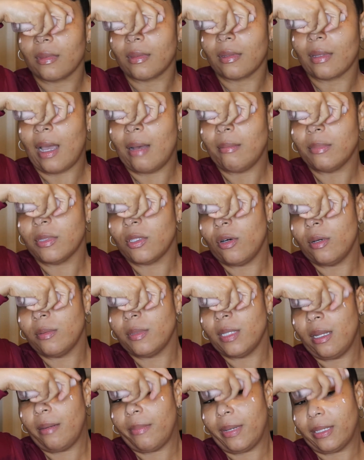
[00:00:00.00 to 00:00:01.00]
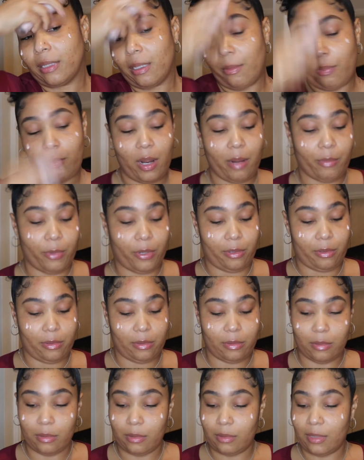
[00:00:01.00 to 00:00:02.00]
I'm so upset about that primer.
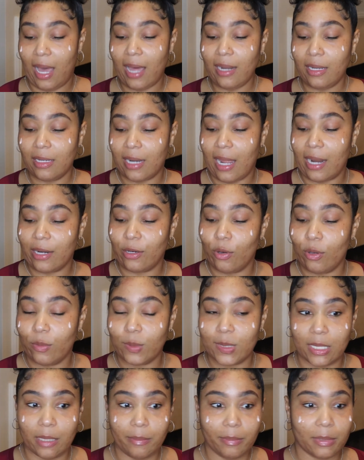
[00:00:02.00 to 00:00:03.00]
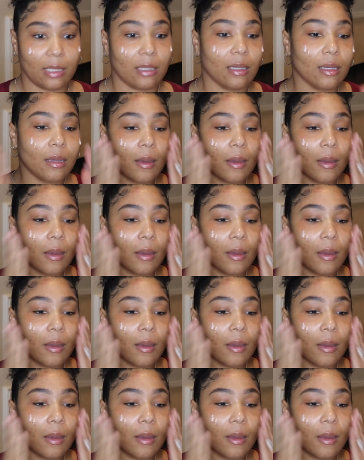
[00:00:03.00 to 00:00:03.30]
I did not know it was empty.